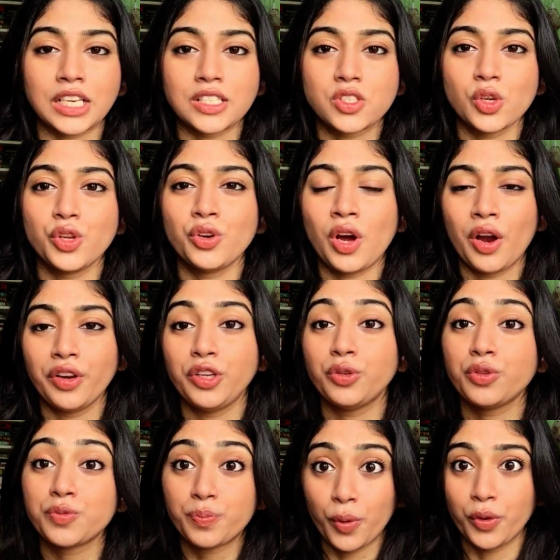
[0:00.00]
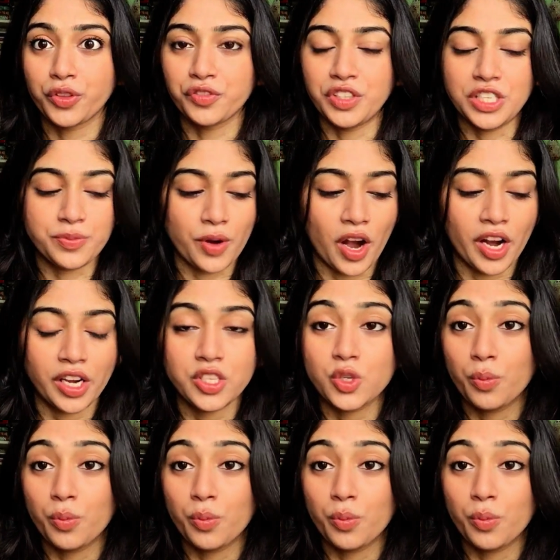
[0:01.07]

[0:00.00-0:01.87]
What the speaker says: So you know how to use both of these products.